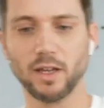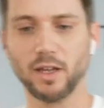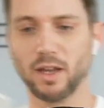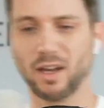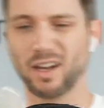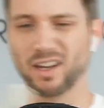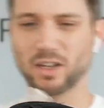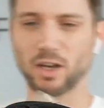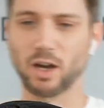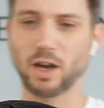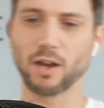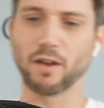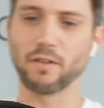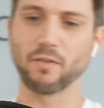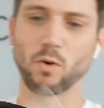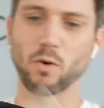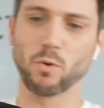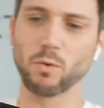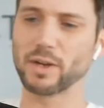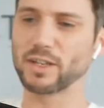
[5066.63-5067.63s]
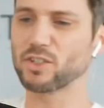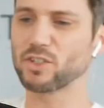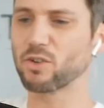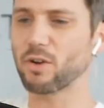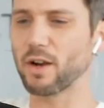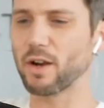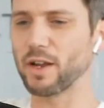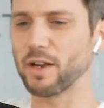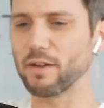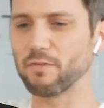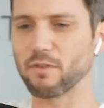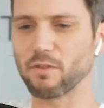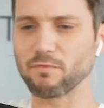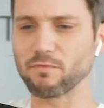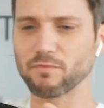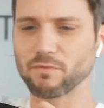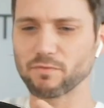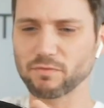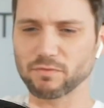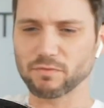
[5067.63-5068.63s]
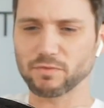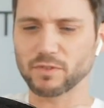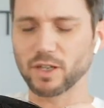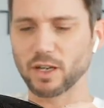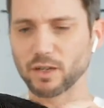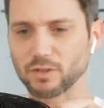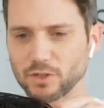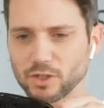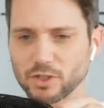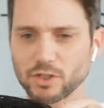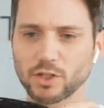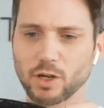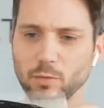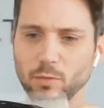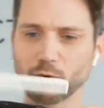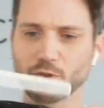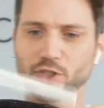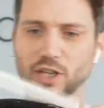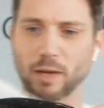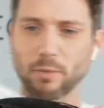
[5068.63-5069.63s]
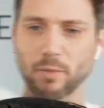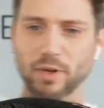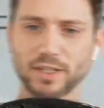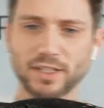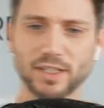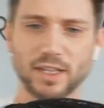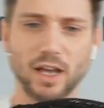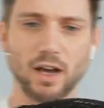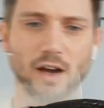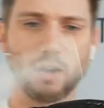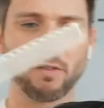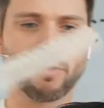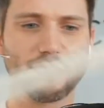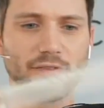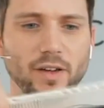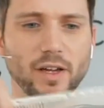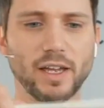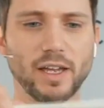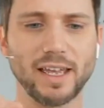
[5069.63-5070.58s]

I kind of always try and, just double check myself.